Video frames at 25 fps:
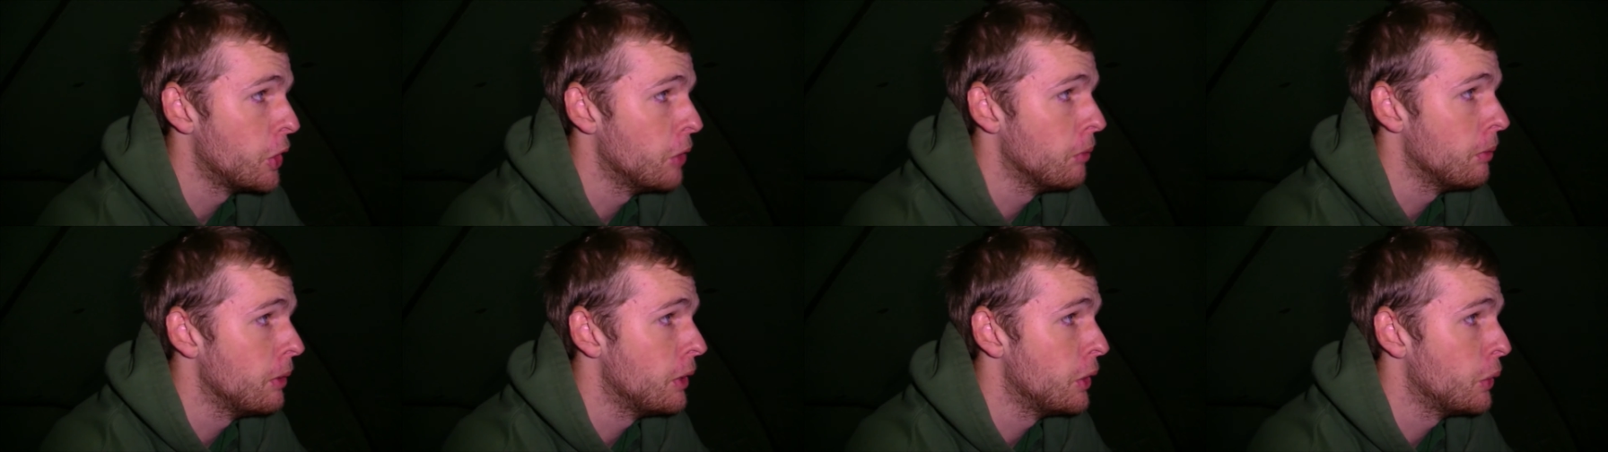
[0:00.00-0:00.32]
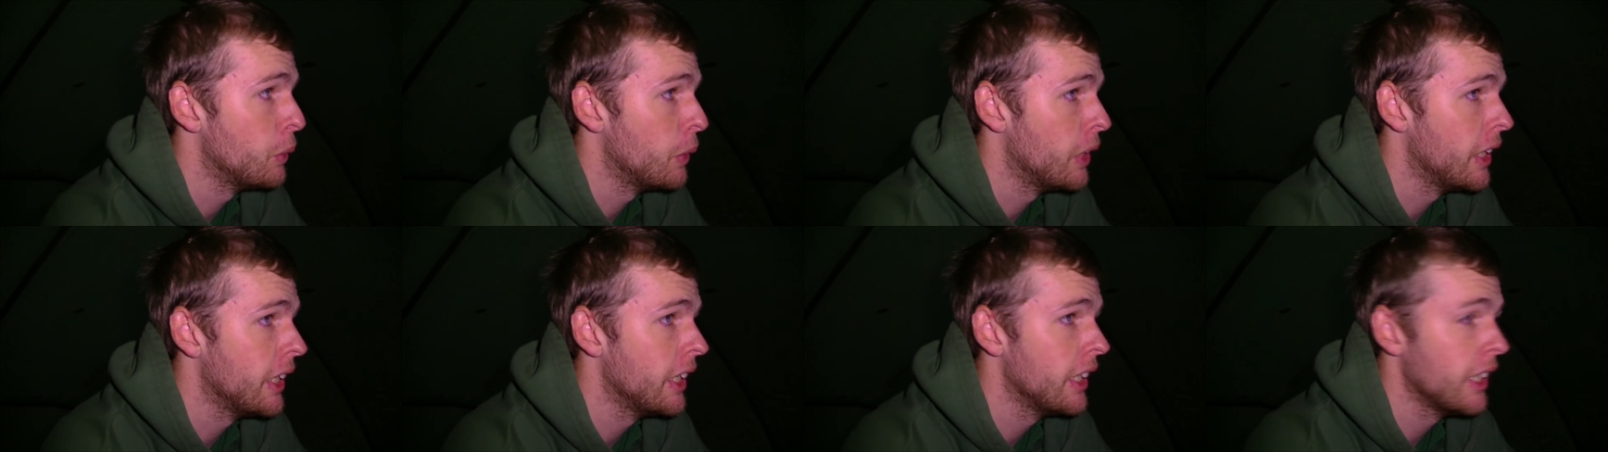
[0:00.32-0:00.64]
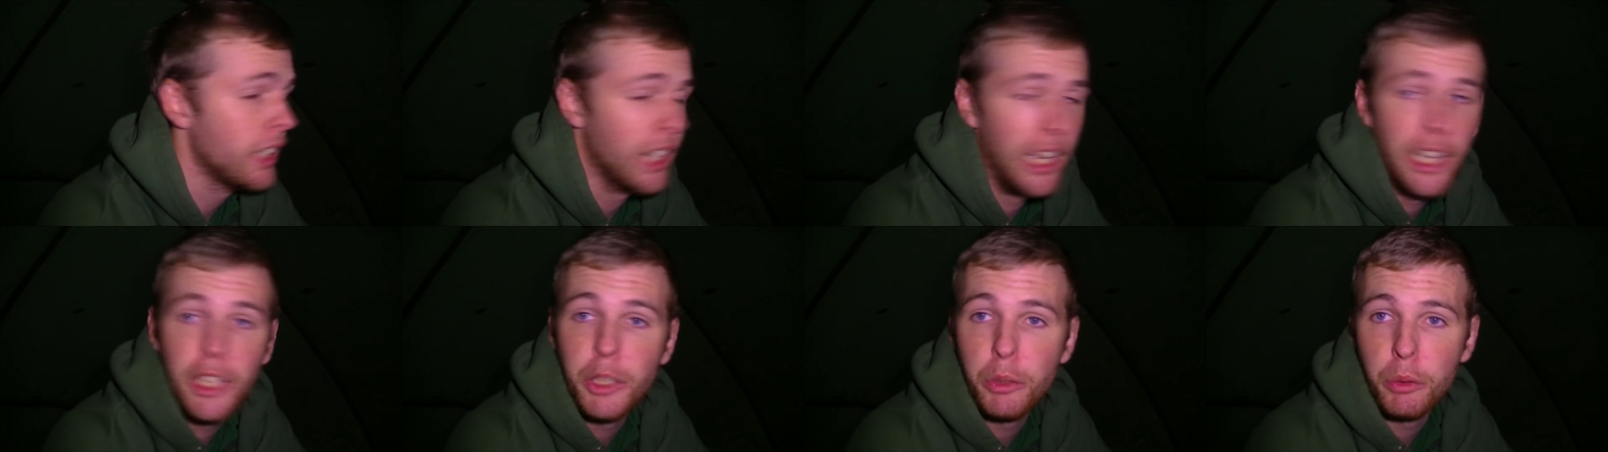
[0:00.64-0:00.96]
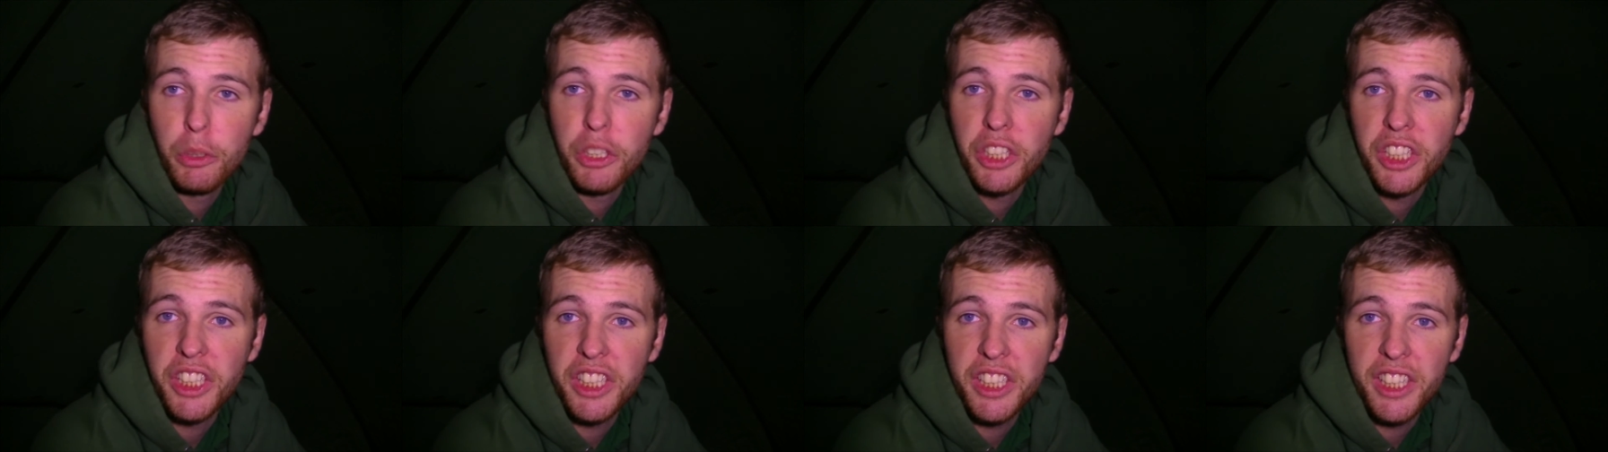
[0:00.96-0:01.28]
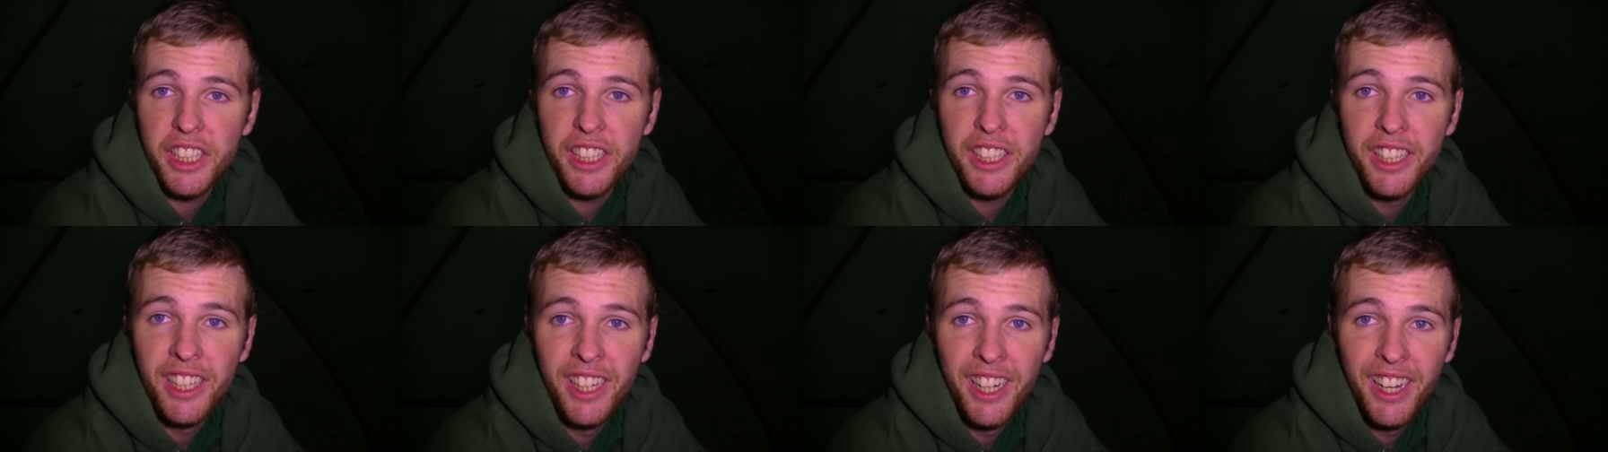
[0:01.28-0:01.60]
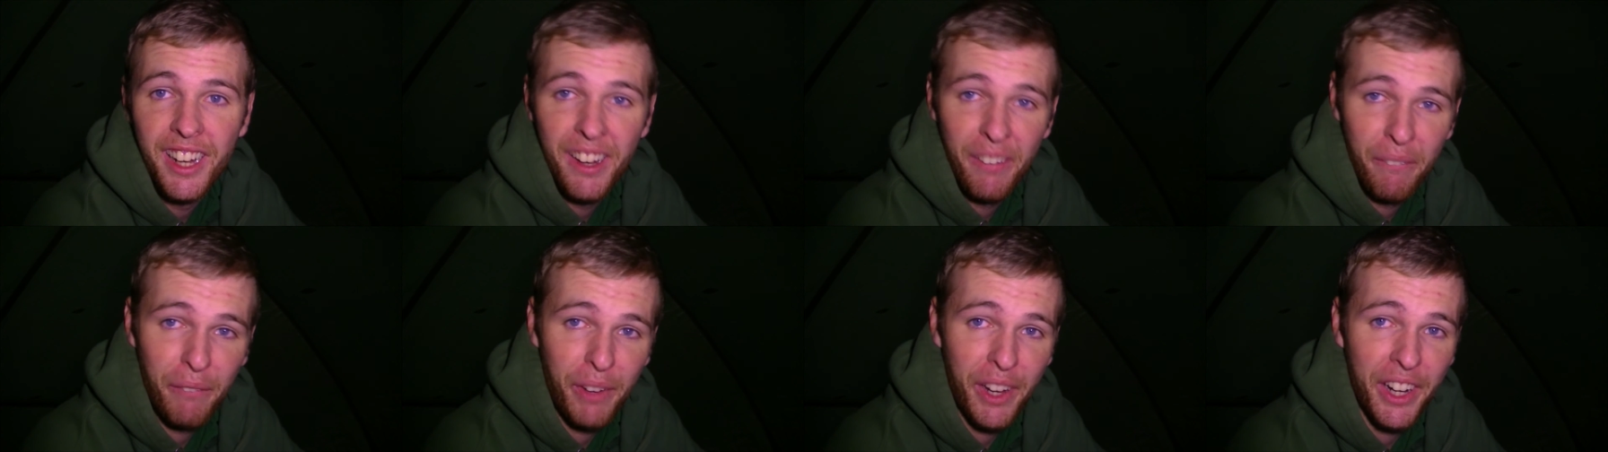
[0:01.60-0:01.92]
up into here. As you would have seen,
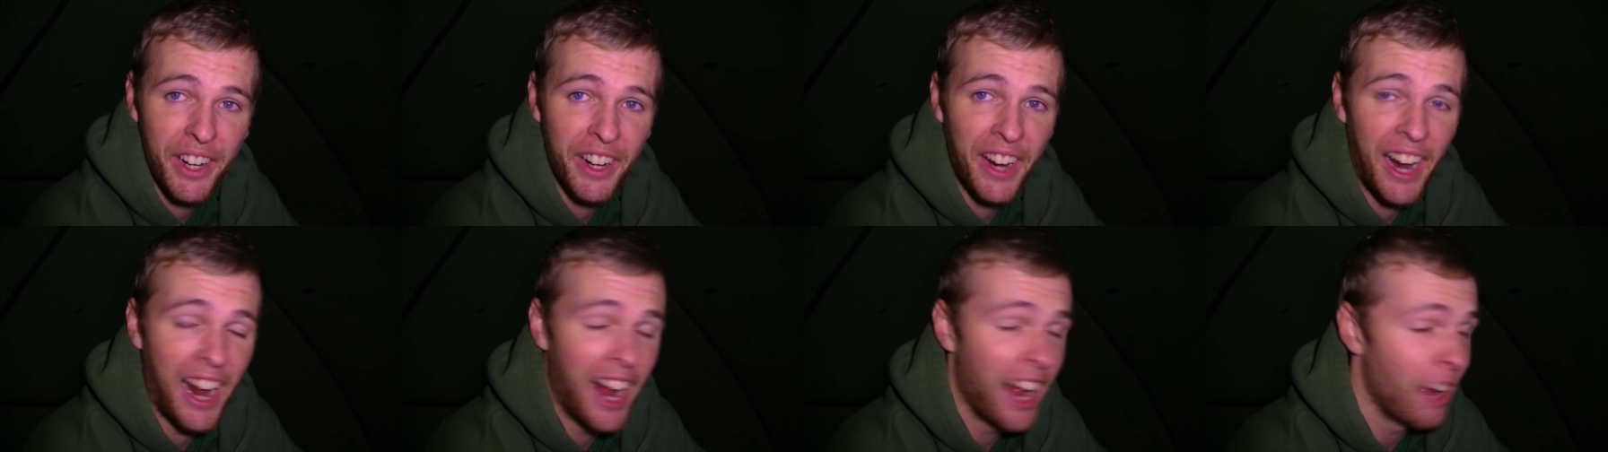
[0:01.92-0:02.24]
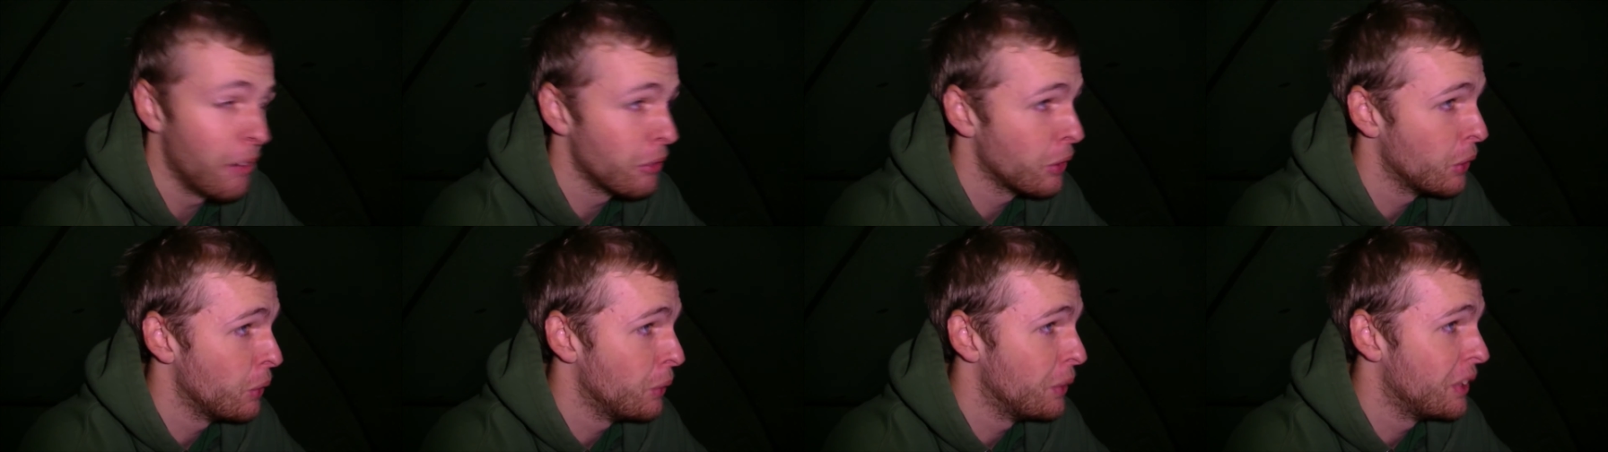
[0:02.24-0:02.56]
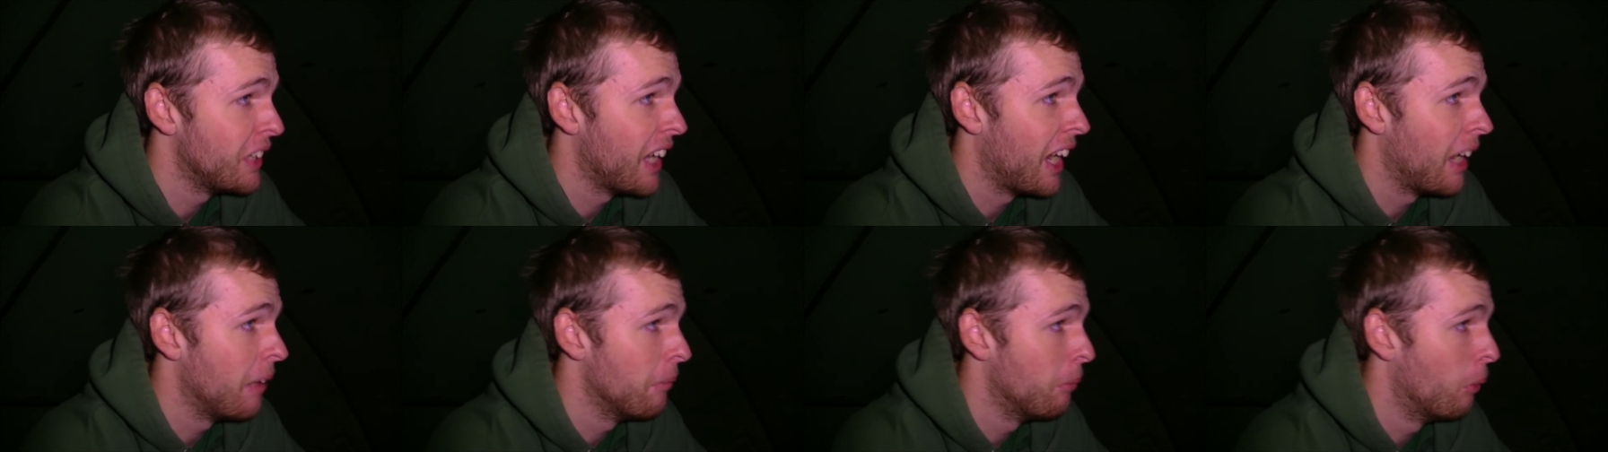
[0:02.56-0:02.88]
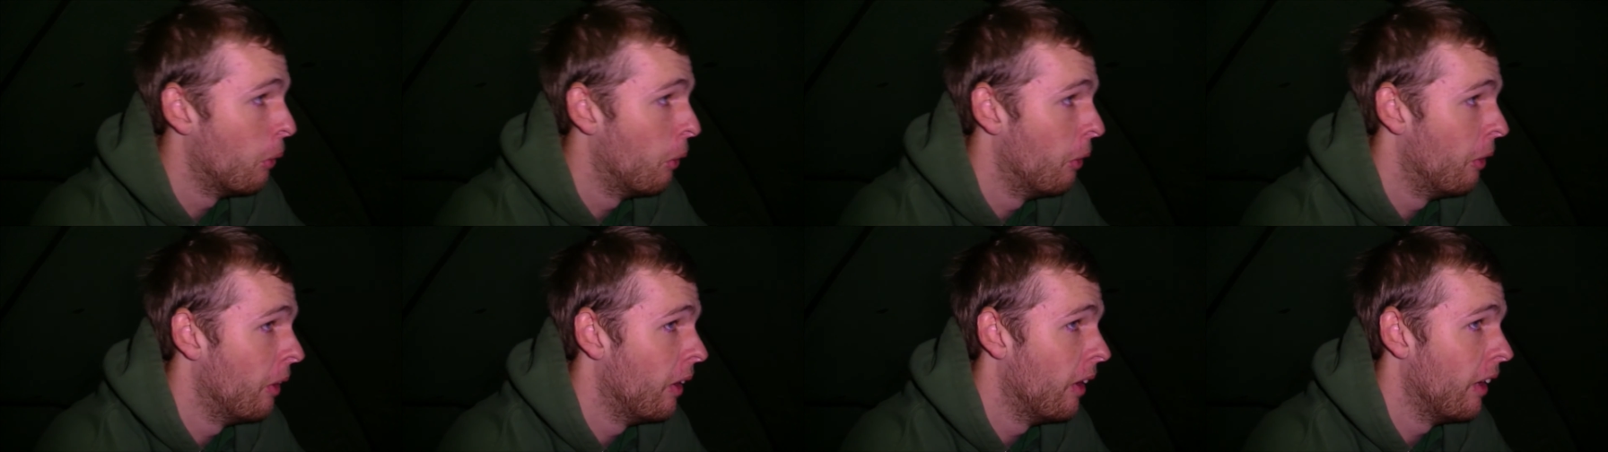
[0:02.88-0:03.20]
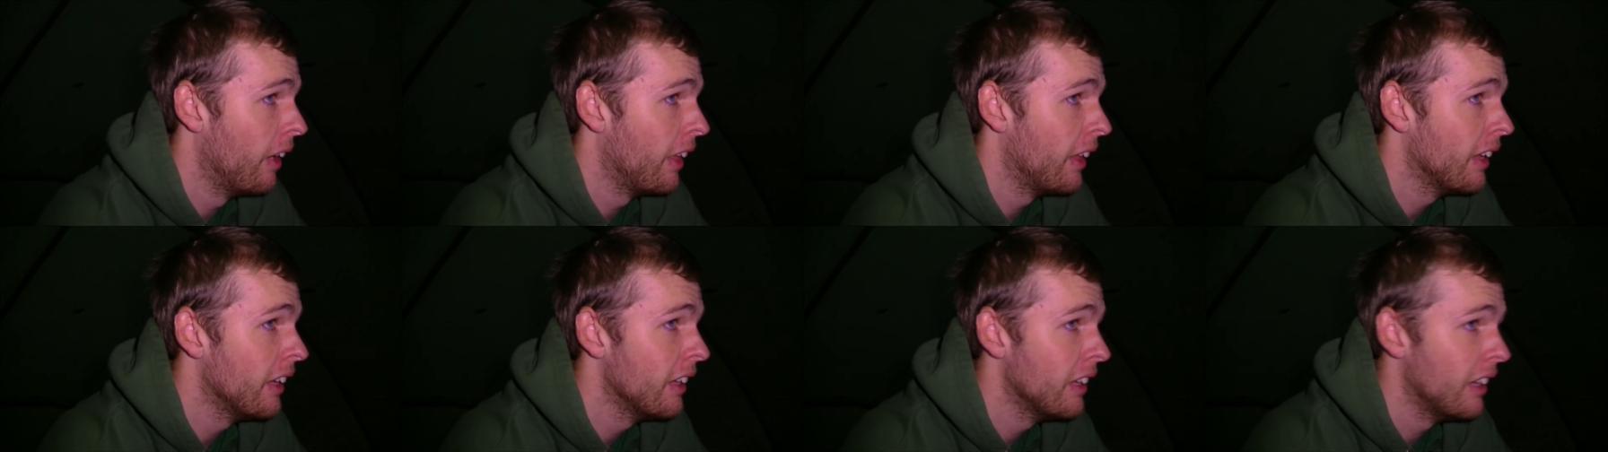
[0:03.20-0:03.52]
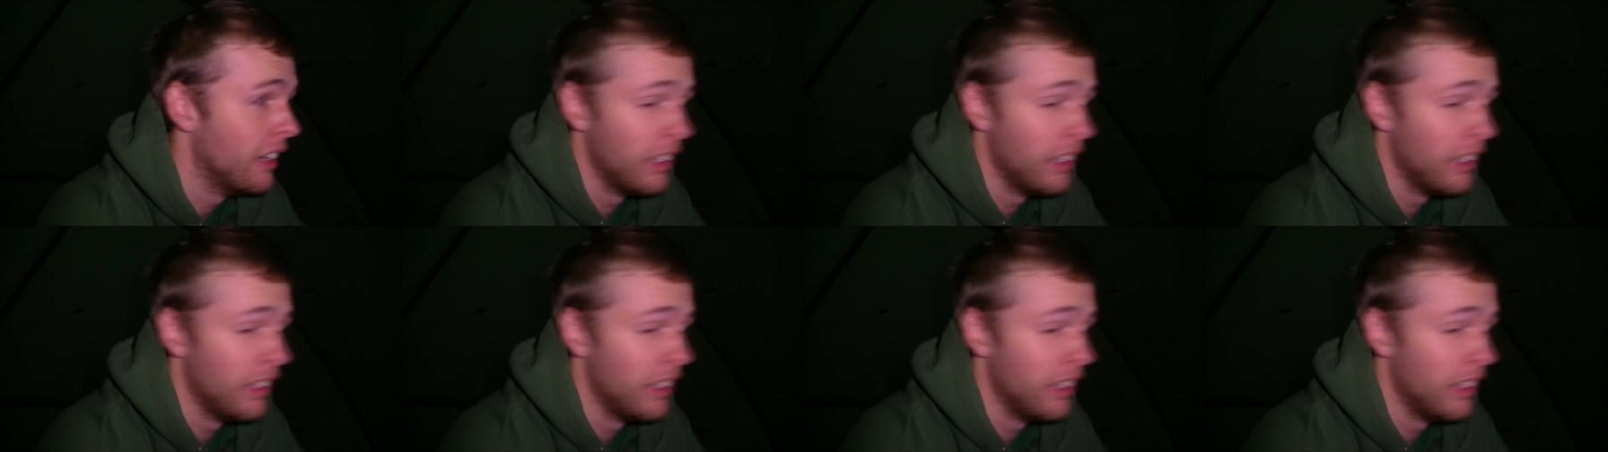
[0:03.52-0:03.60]
we had an absolute downpour earlier.